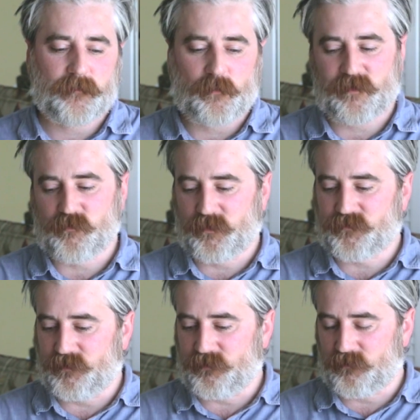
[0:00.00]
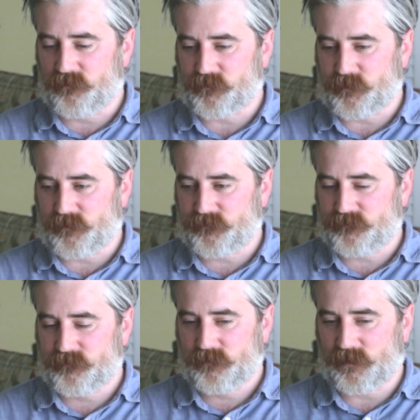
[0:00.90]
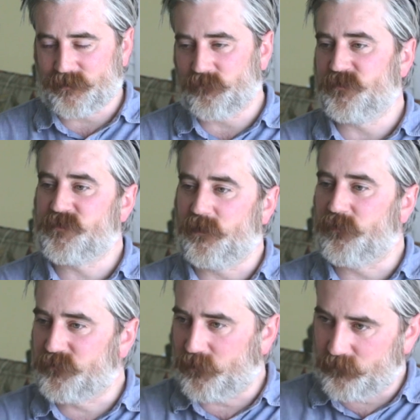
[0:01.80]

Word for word: whatever books are in your AlsoBots, like that will decide